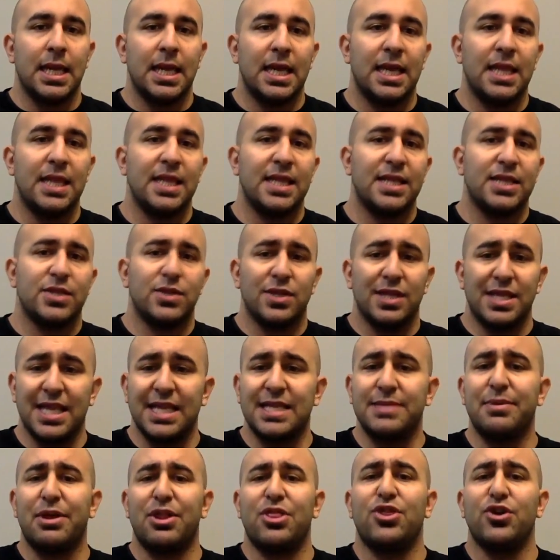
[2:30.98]
And then, so that
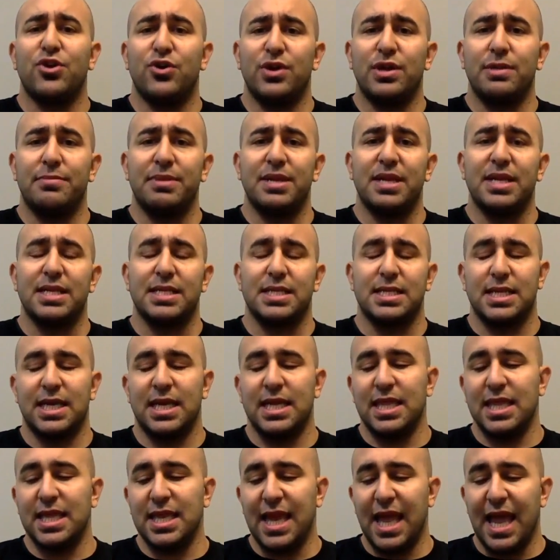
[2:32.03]
takes about 30 minutes.
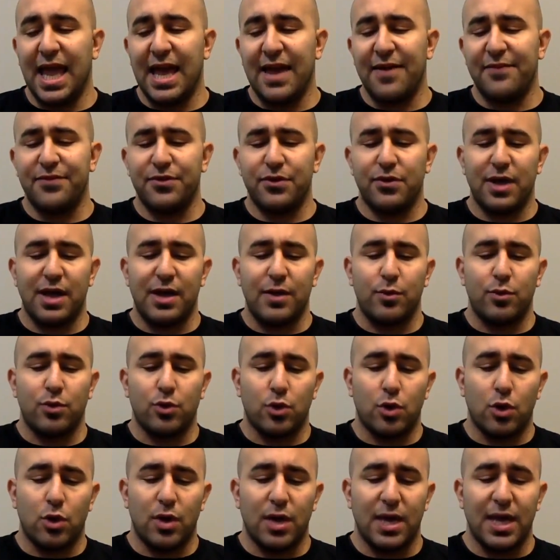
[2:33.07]
And then after, I will
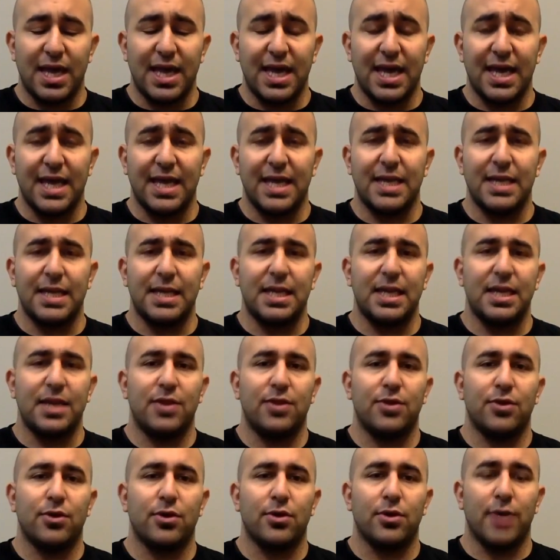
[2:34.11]
go ahead and
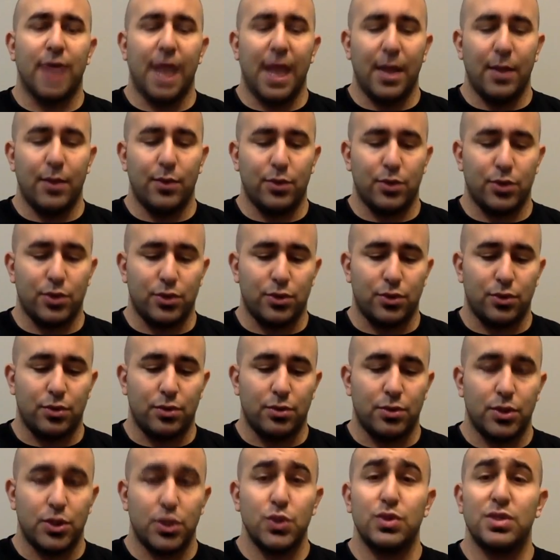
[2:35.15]
either I
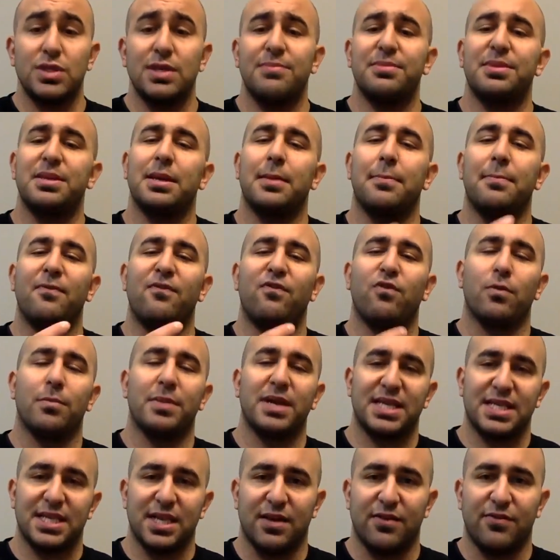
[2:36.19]
will do something for
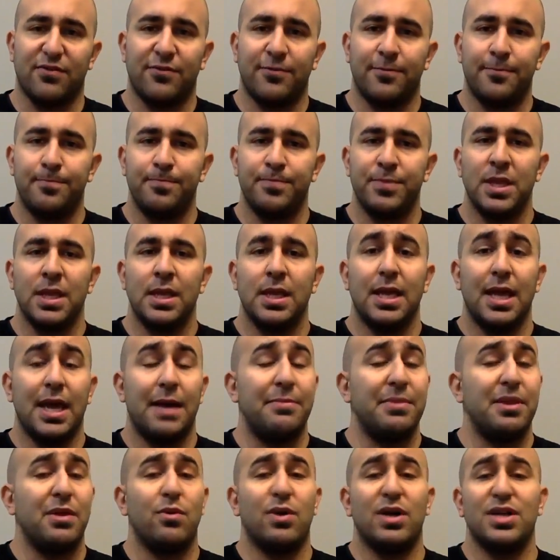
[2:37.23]
myself. I
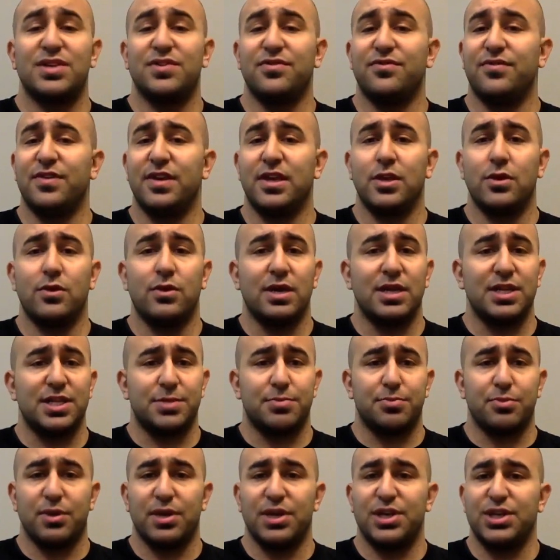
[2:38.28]
may watch a video on
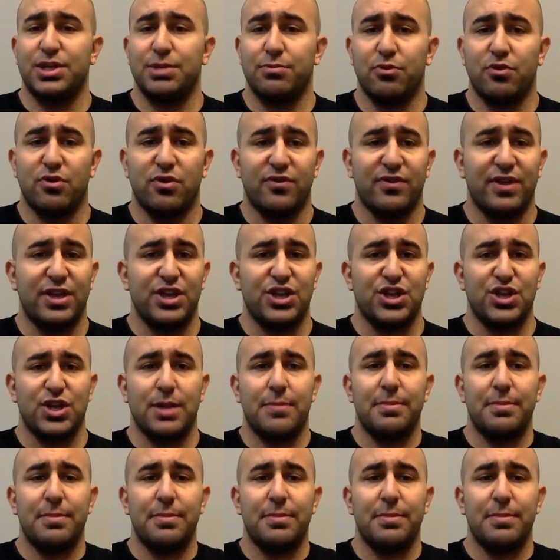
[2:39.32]
inspiration, motivation.